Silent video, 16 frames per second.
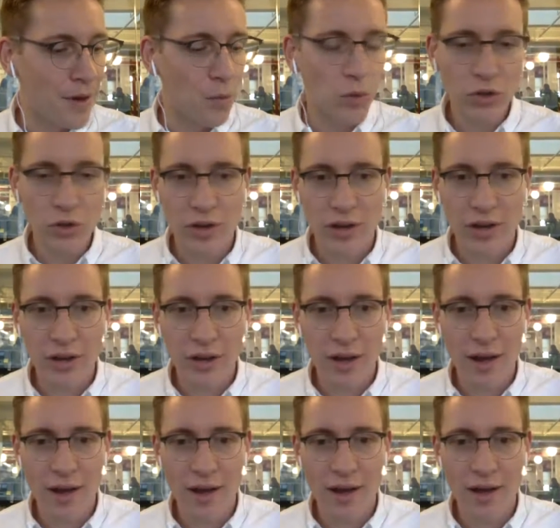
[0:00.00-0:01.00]
look,
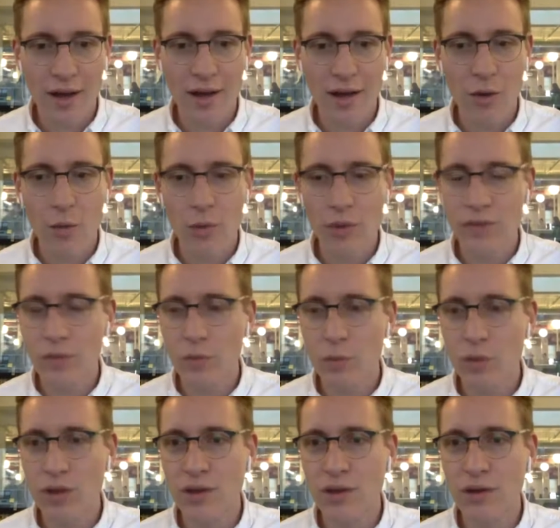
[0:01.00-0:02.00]

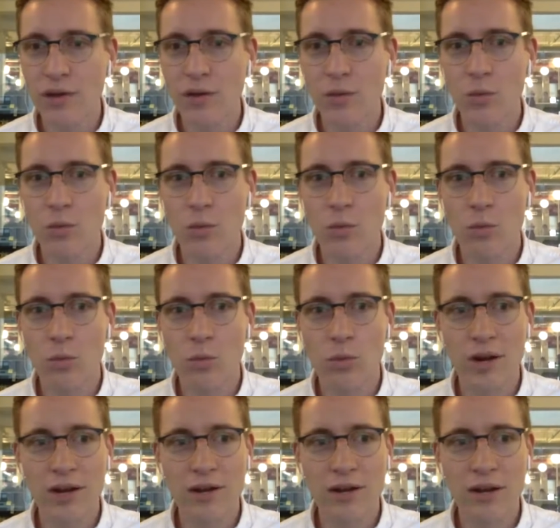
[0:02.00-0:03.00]
we're
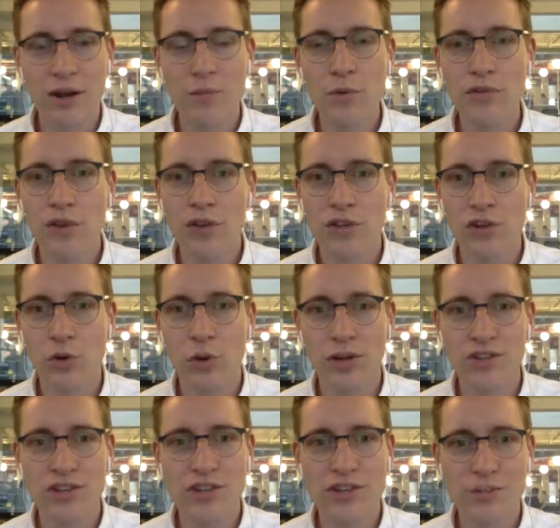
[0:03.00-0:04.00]
ready to kind of move on to
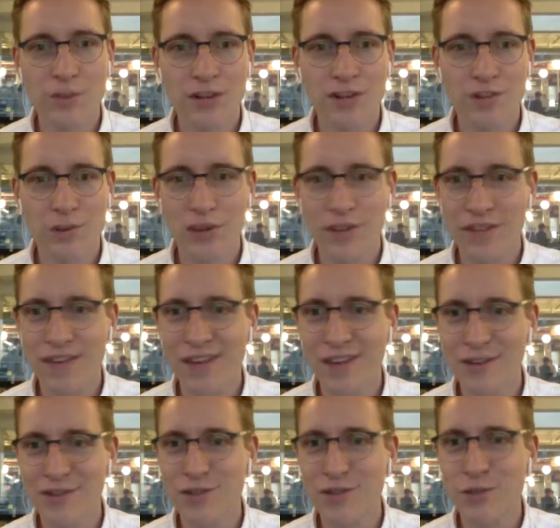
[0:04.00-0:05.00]
questions, but is there anything
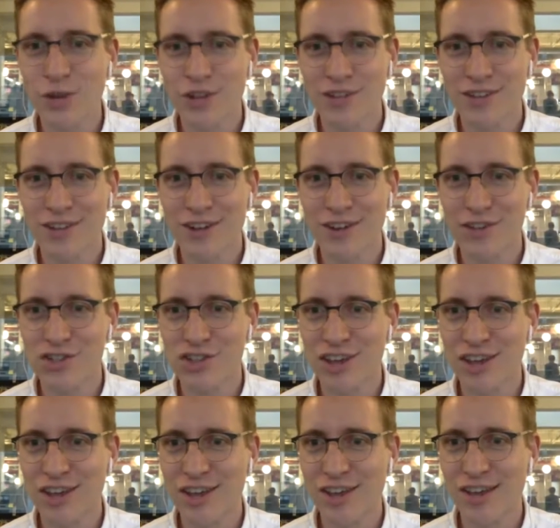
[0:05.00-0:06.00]
else you wanted to kind of
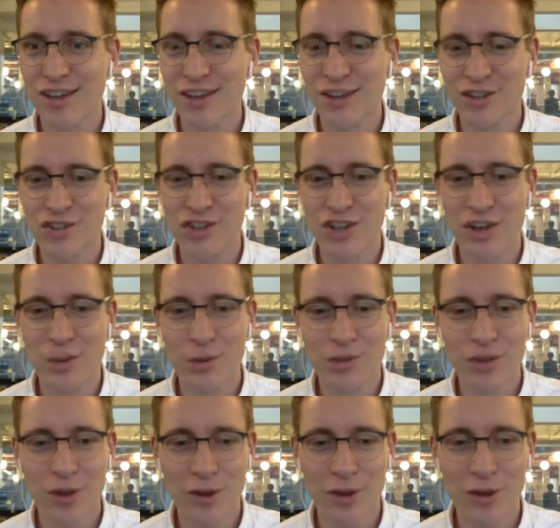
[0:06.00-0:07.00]
share
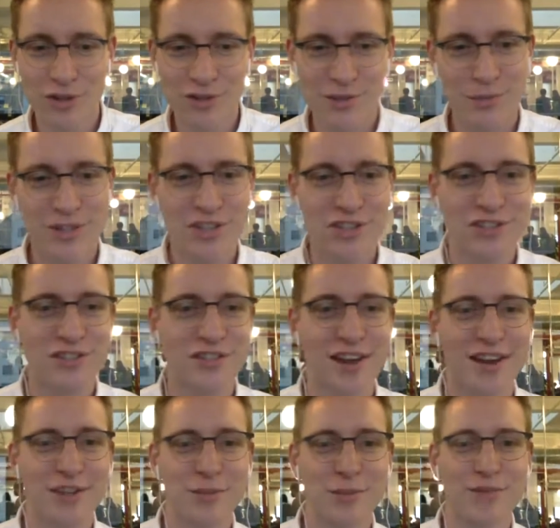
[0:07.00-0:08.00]
with coaches and petition
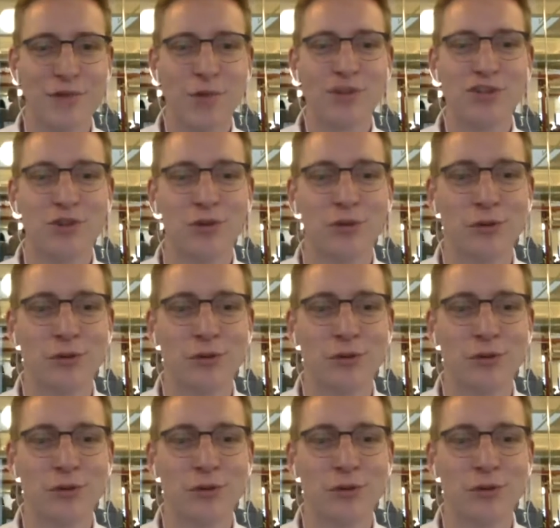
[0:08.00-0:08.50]
starters before we do?